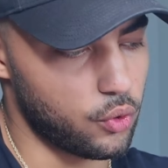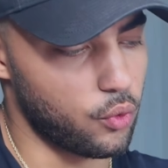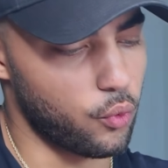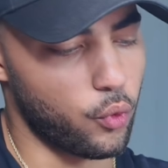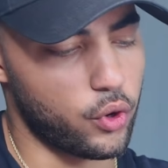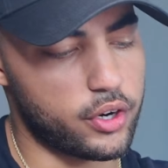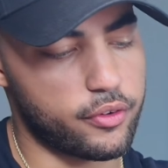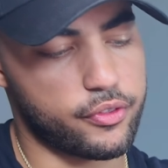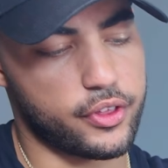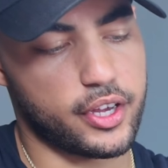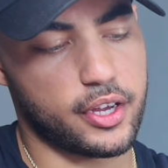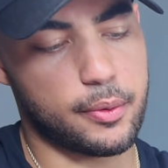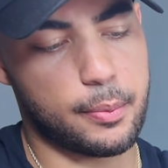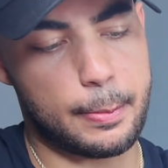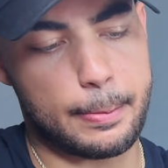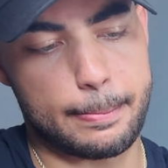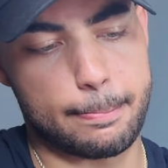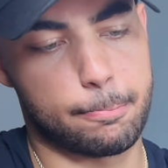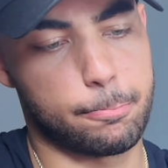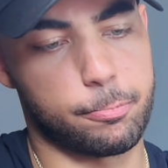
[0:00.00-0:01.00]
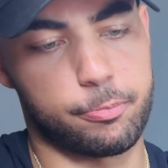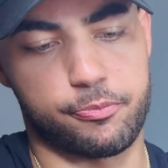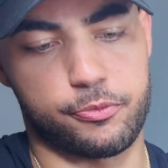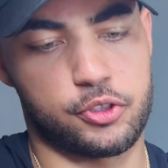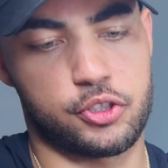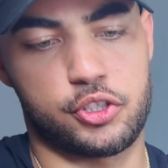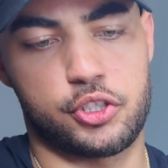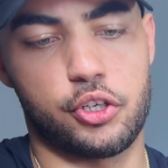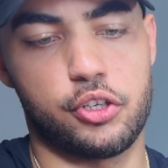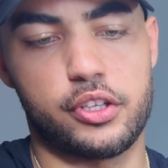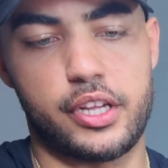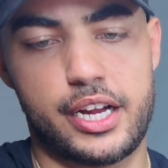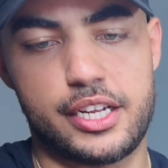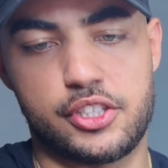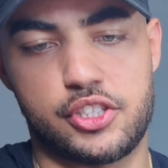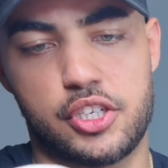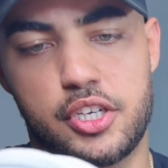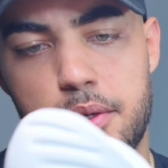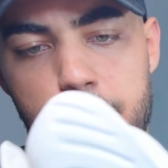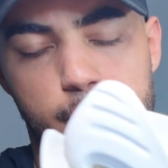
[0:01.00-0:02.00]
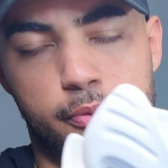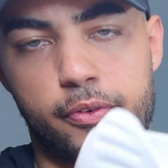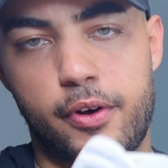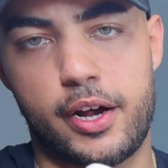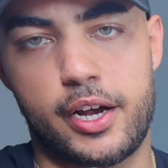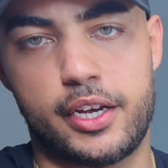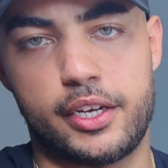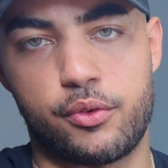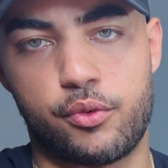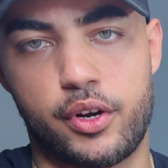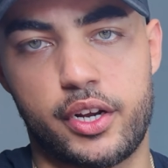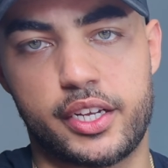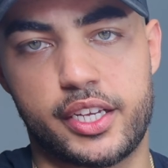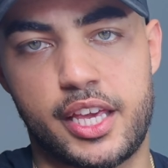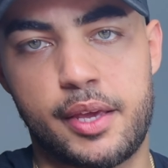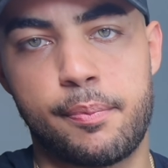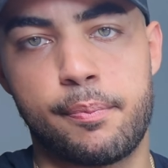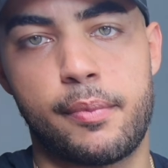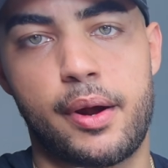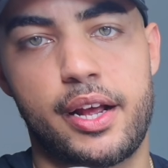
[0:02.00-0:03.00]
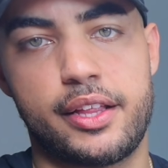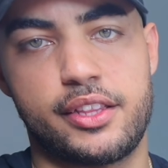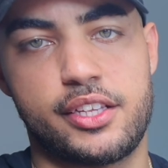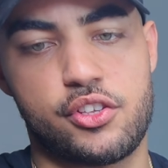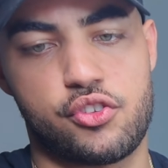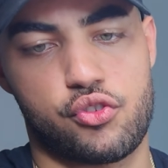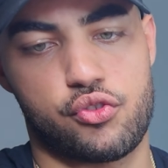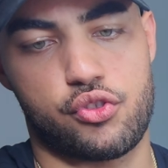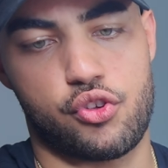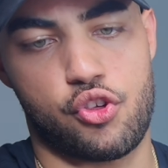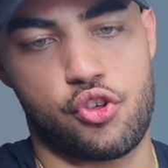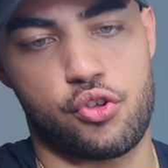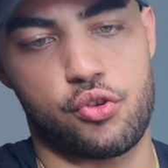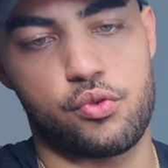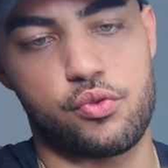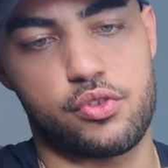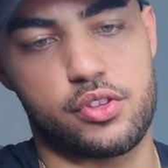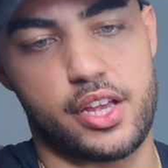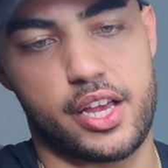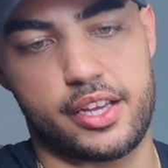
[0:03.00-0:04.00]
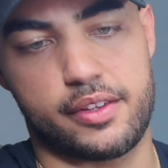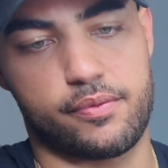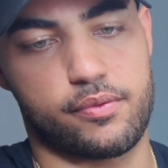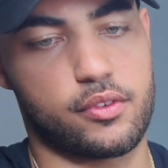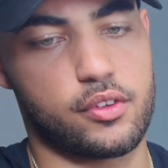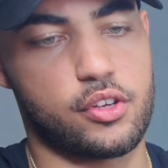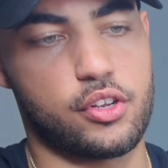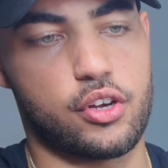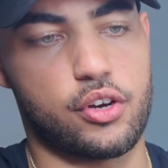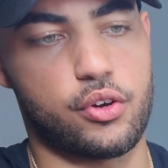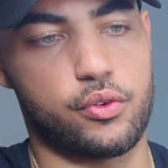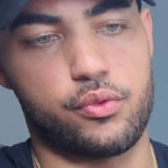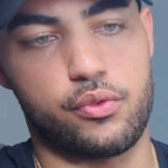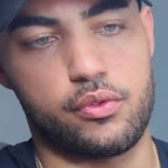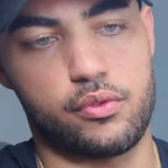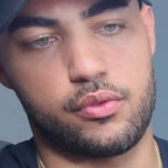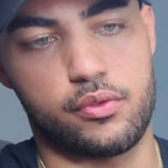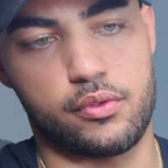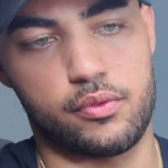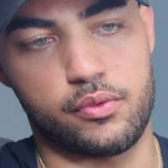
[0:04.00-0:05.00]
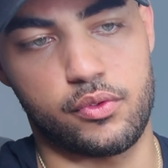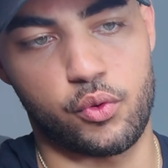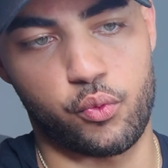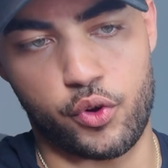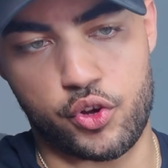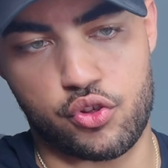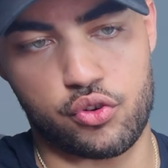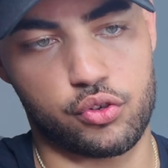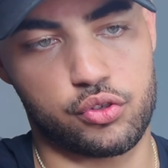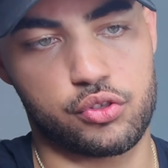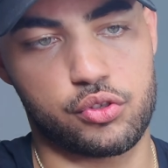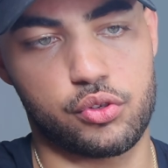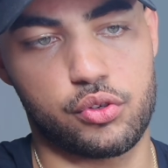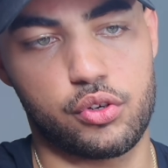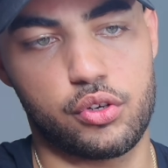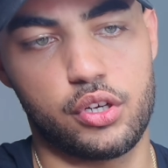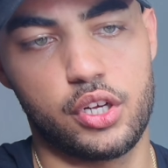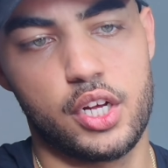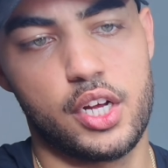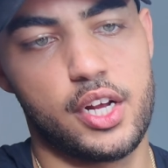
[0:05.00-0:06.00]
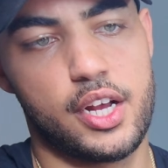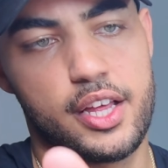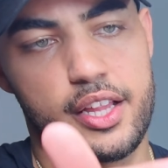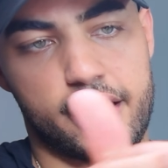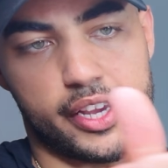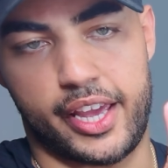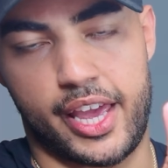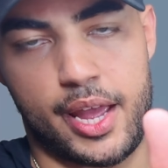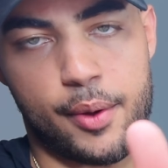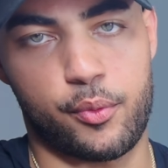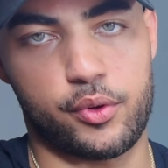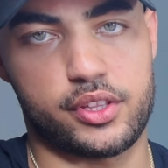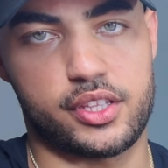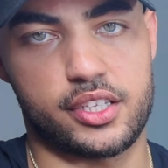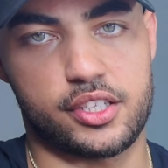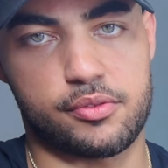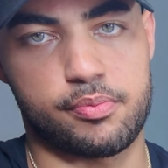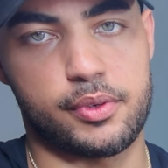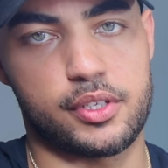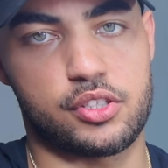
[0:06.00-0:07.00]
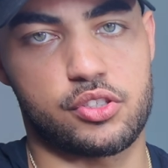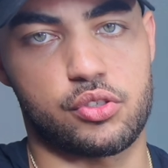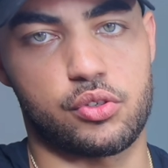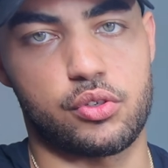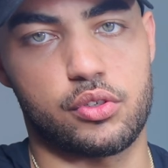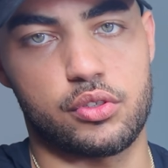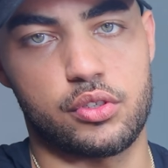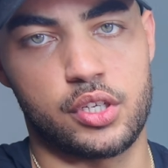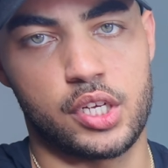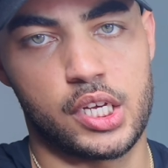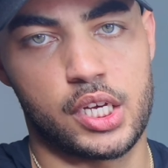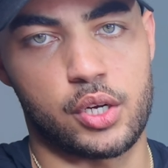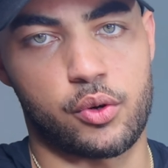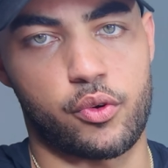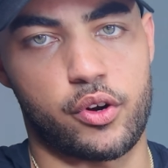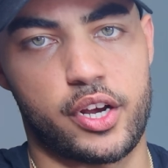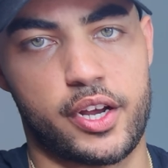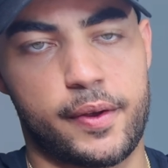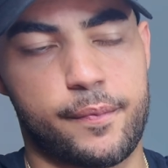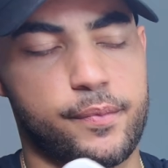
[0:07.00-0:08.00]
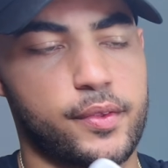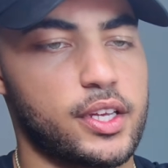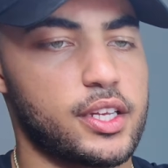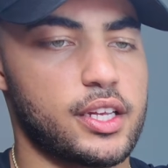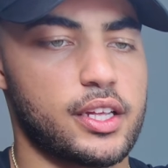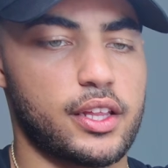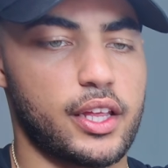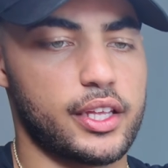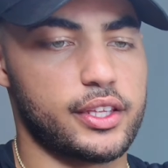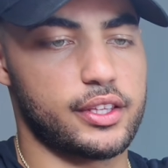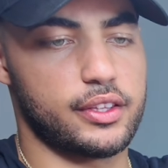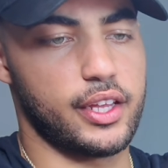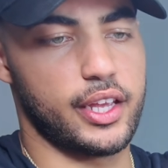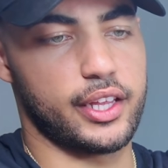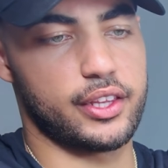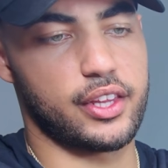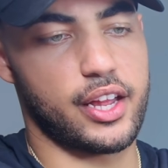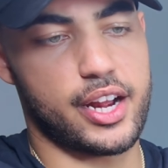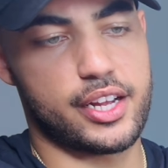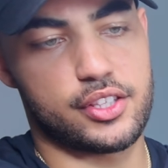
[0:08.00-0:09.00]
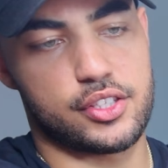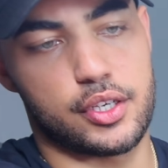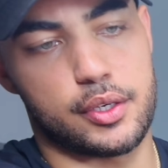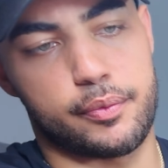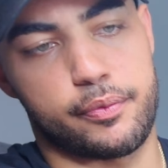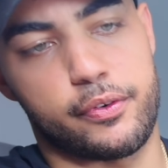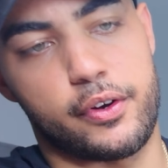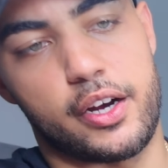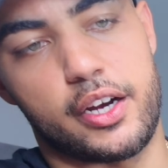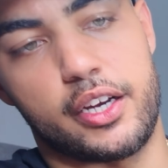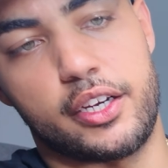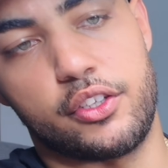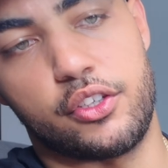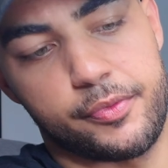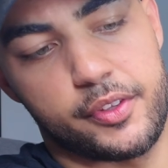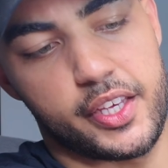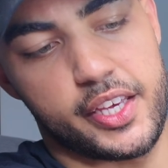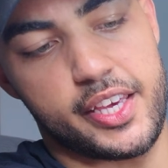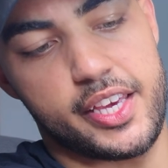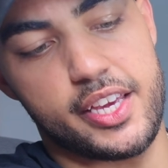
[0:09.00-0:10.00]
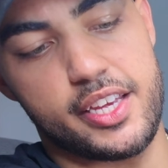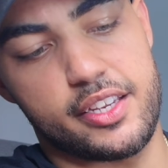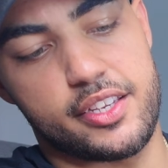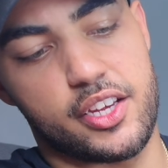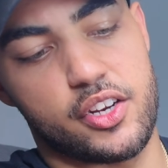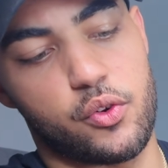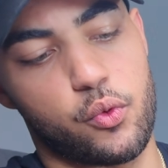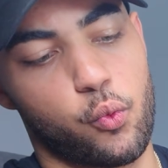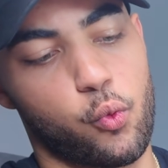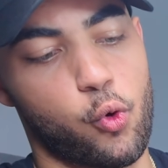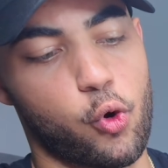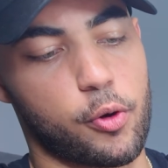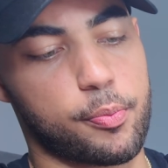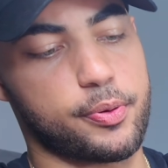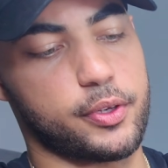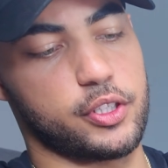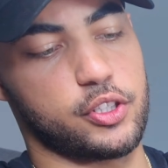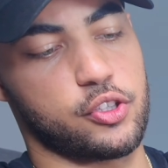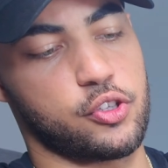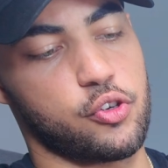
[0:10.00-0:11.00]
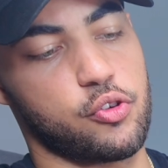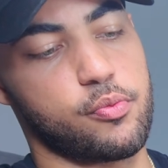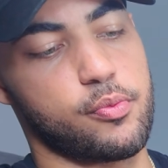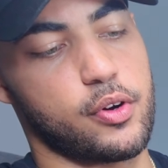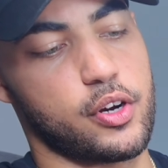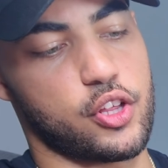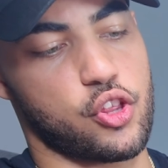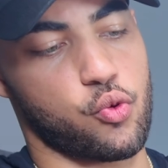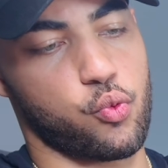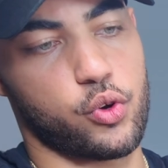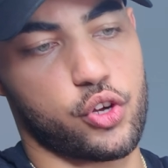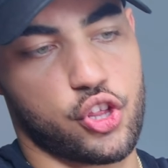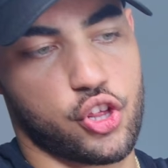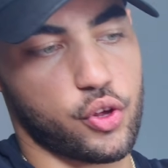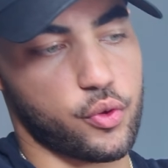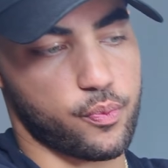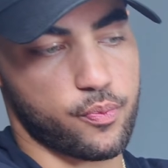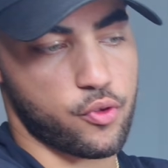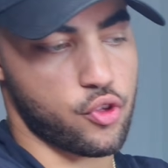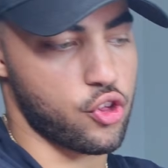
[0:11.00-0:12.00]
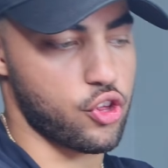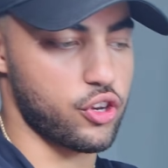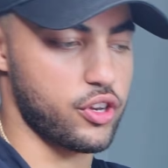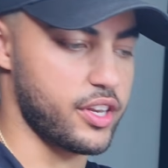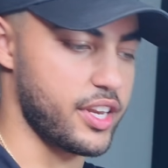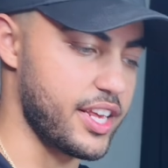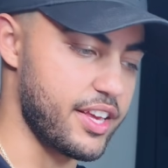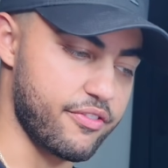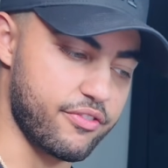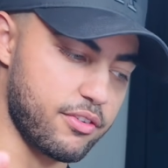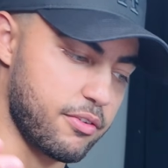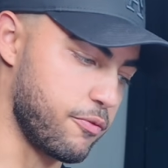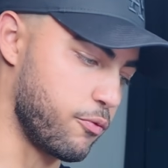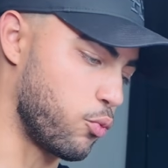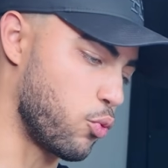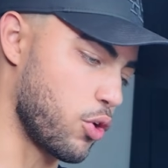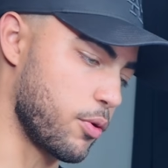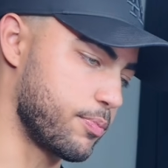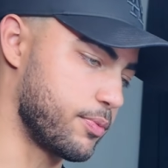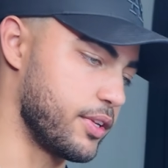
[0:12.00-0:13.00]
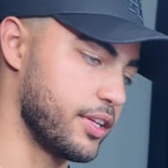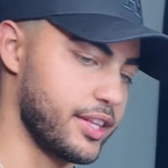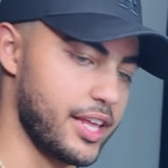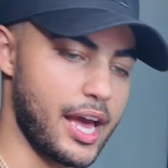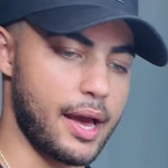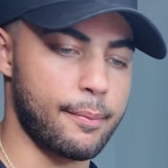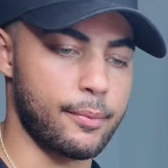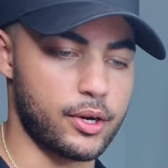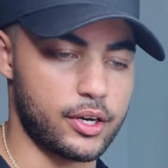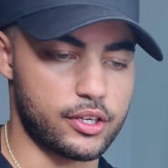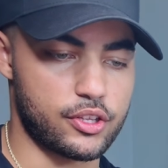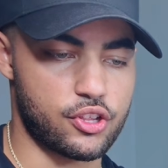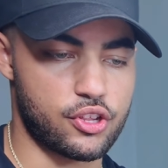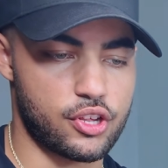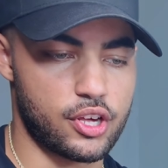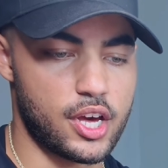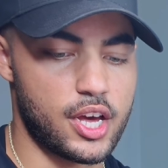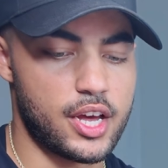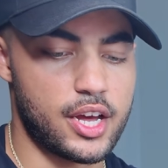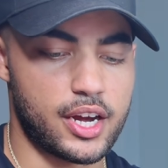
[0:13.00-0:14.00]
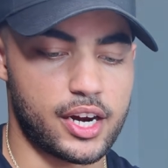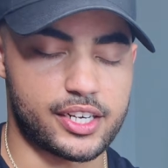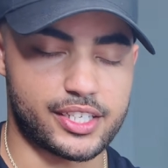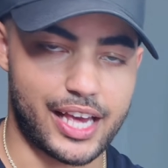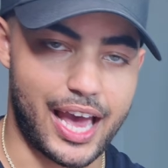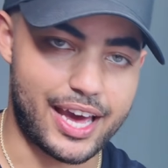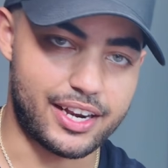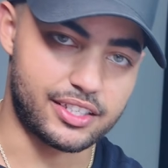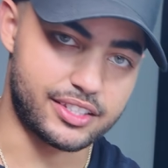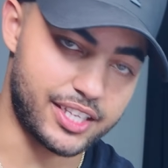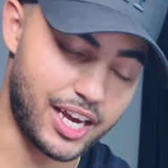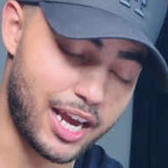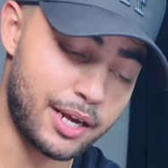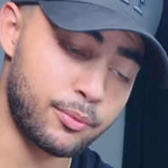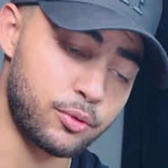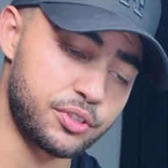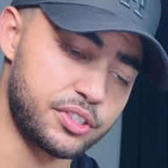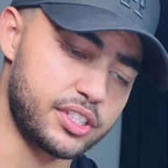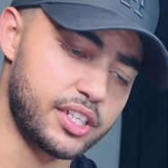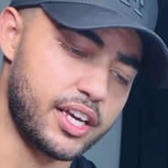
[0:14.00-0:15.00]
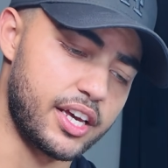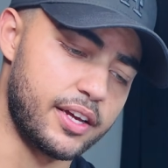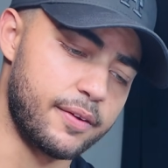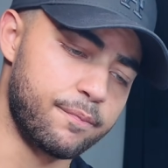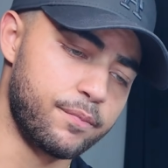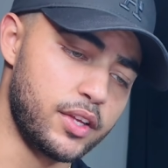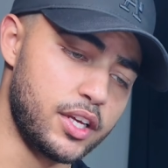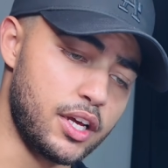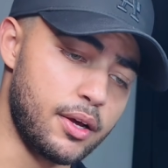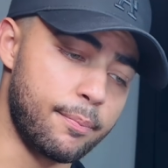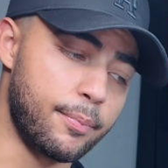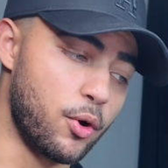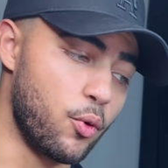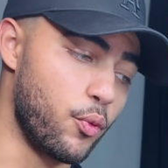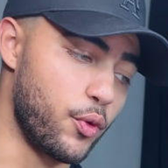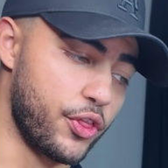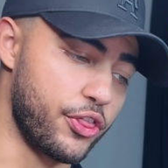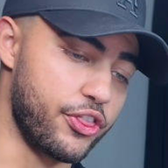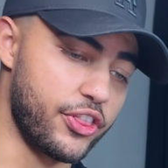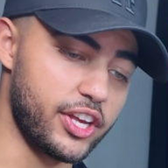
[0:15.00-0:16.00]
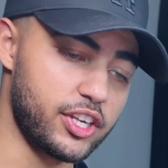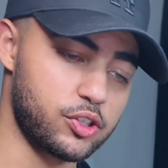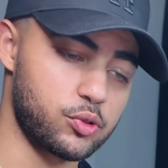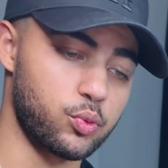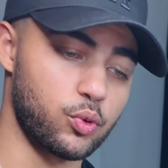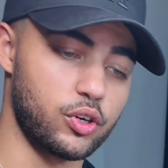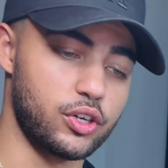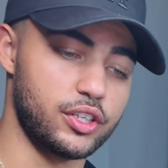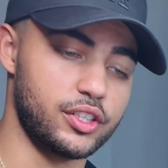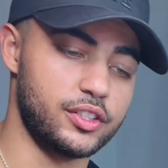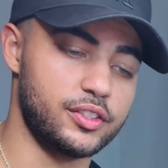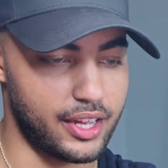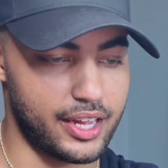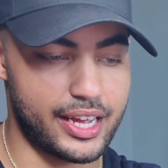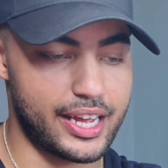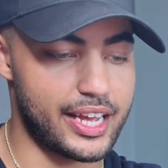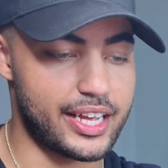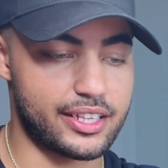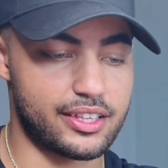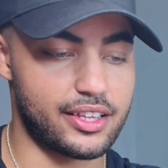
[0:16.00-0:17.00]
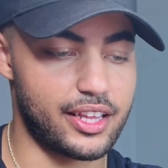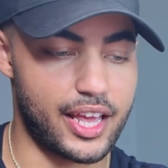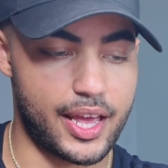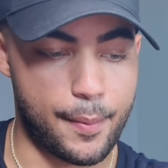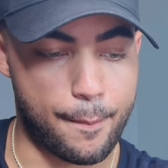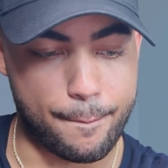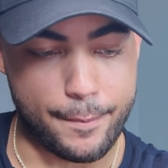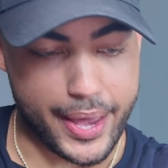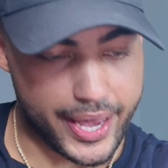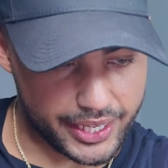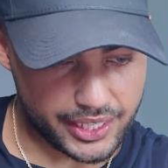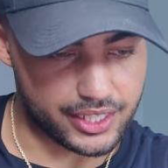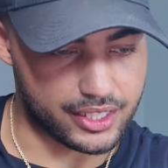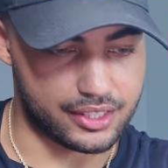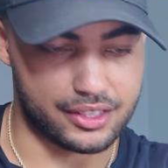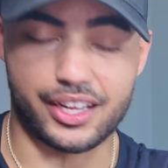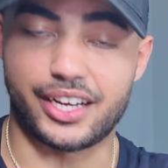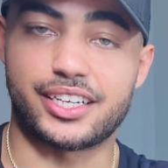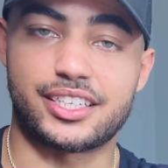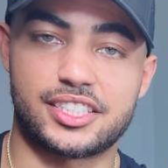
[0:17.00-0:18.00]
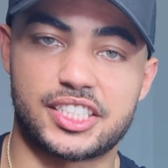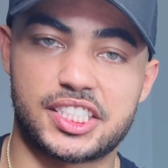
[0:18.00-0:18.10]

one of them still lines up fine, right? Keep in mind, these are the shoes that, the original sole that came with this midsole, right? It lines up fine. The heat didn't warp it too much, which it shouldn't even have warped it that much, because I had a timer set. But with this one, it made it like